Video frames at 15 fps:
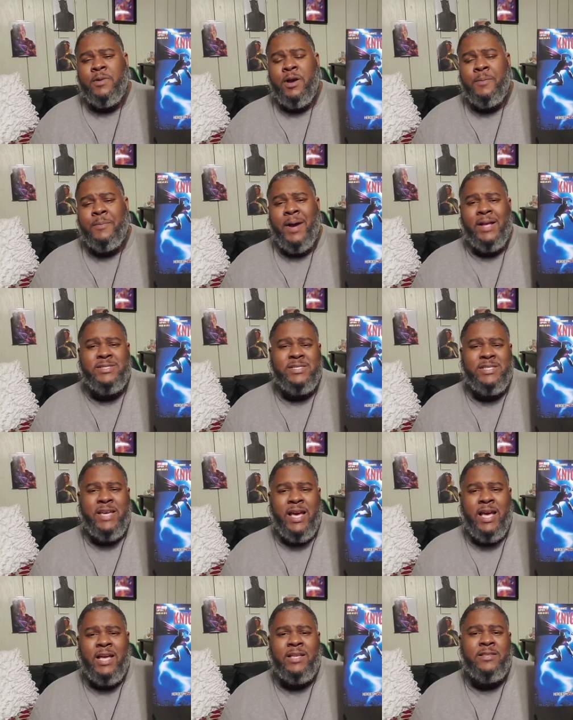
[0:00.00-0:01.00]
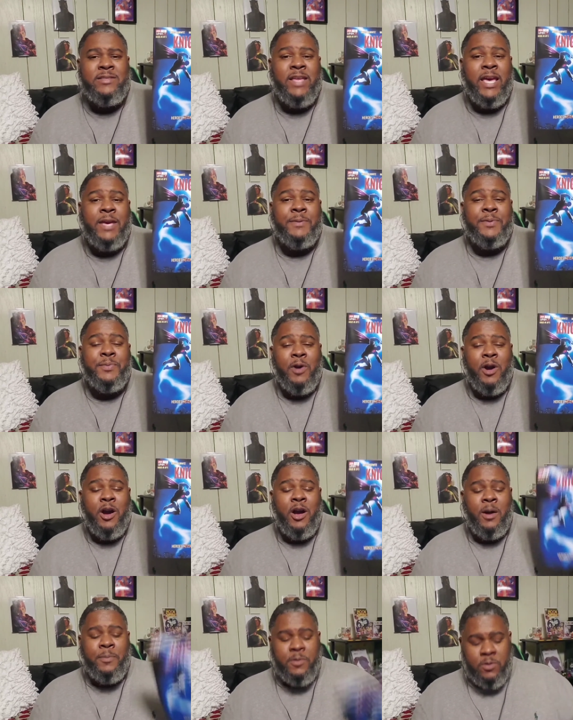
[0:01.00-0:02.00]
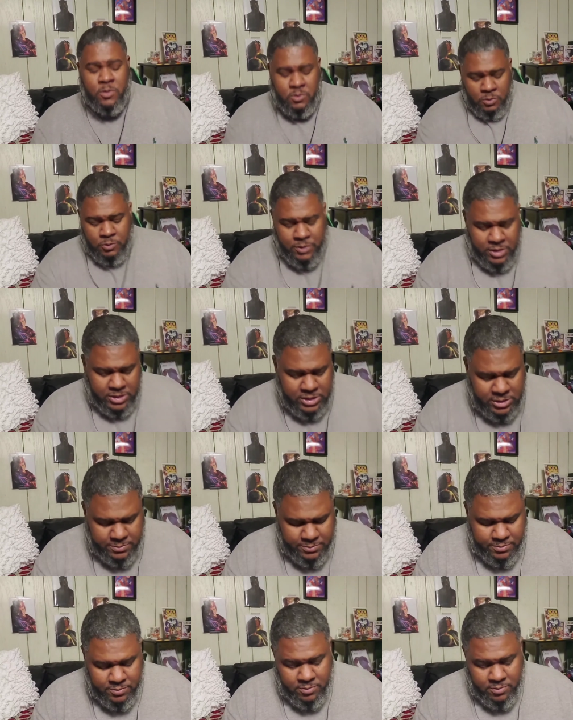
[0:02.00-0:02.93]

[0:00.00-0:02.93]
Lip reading: about a guy named Bob who is.